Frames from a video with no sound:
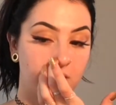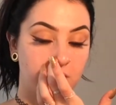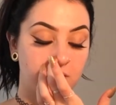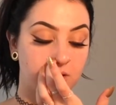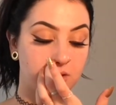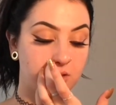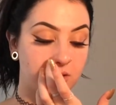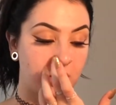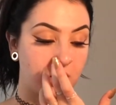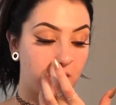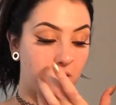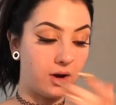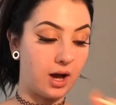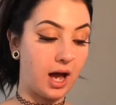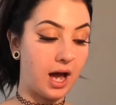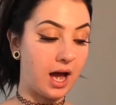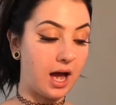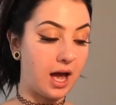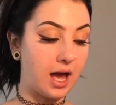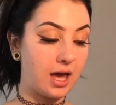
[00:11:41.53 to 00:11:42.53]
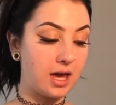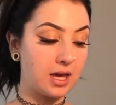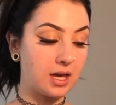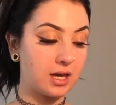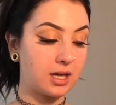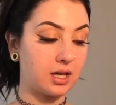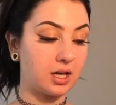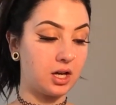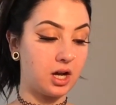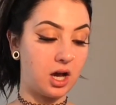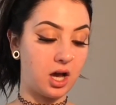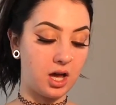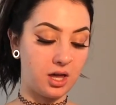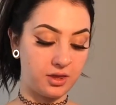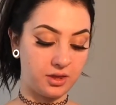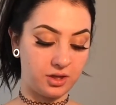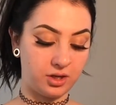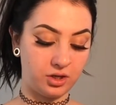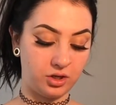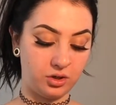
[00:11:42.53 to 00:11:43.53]
So I
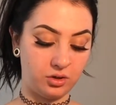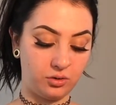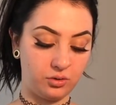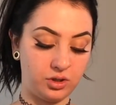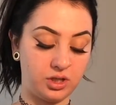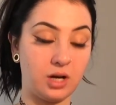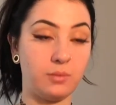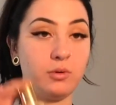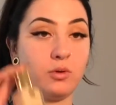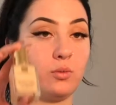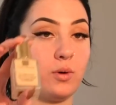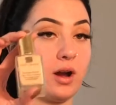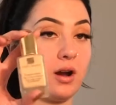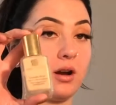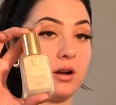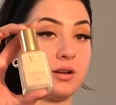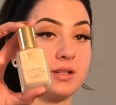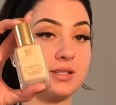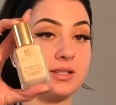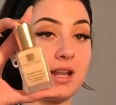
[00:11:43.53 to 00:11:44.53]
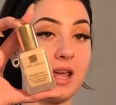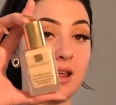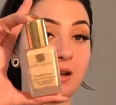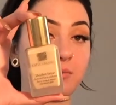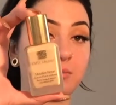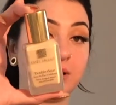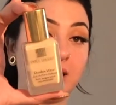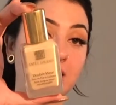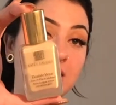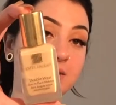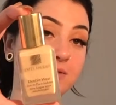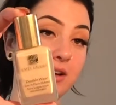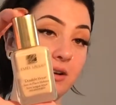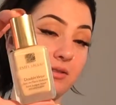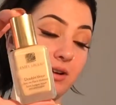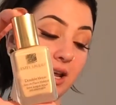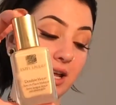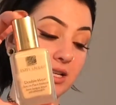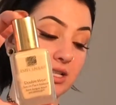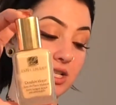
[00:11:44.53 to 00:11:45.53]
got the new Double Wear Stay-in-Place
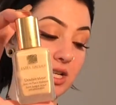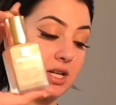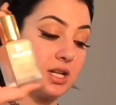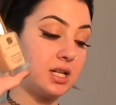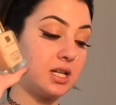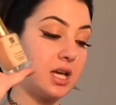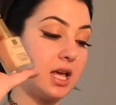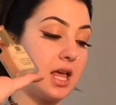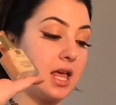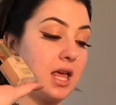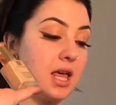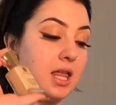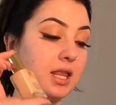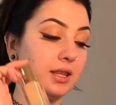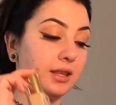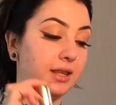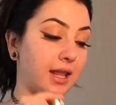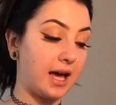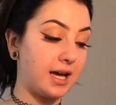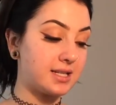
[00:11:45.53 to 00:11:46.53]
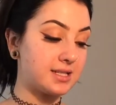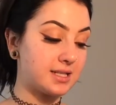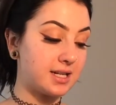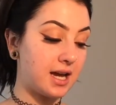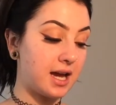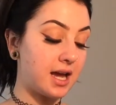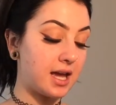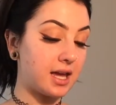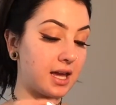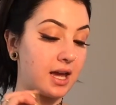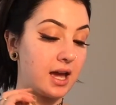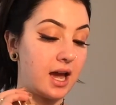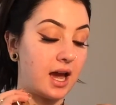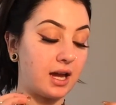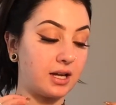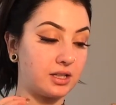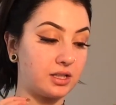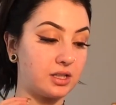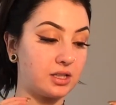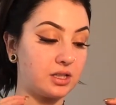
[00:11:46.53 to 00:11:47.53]
foundation. Last night
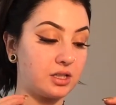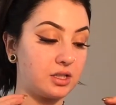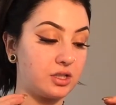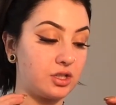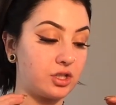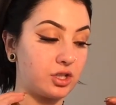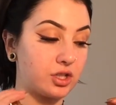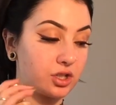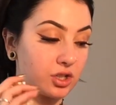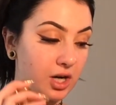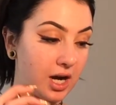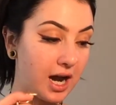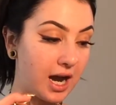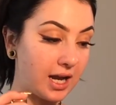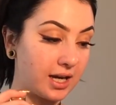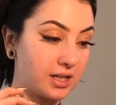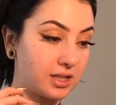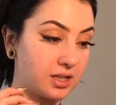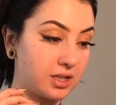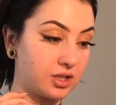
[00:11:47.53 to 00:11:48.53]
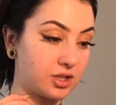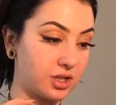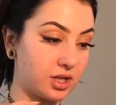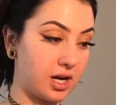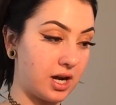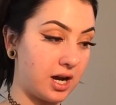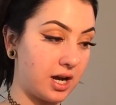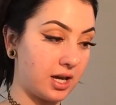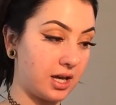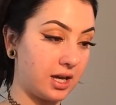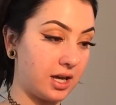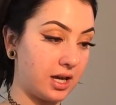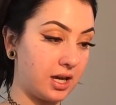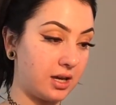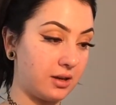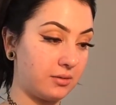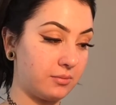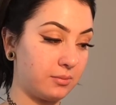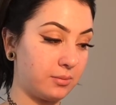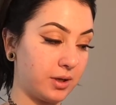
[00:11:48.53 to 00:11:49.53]
I tried to try
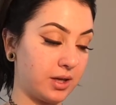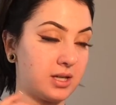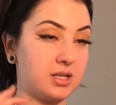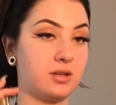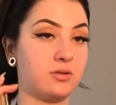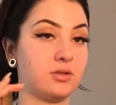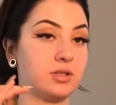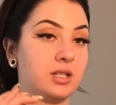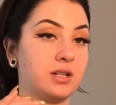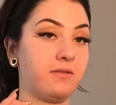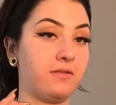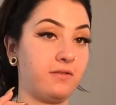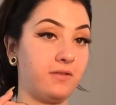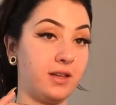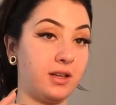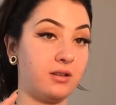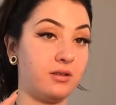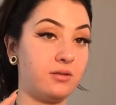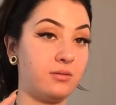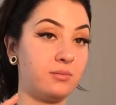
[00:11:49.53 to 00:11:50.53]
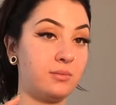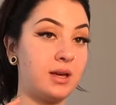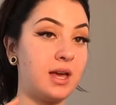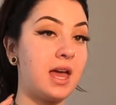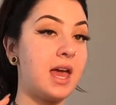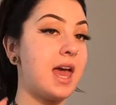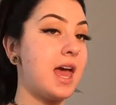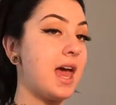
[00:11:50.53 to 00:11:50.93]
it because I was going to film